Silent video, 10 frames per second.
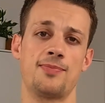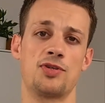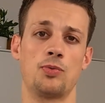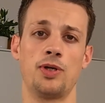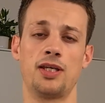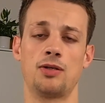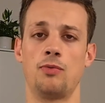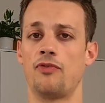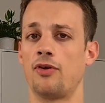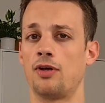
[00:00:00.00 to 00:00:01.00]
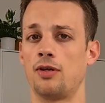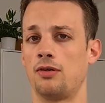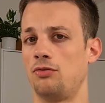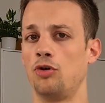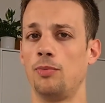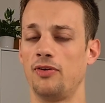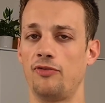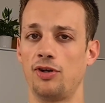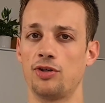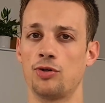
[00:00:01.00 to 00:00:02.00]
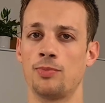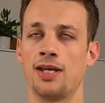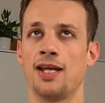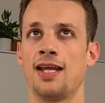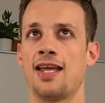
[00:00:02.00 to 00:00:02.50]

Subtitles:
times a week with a normal volume,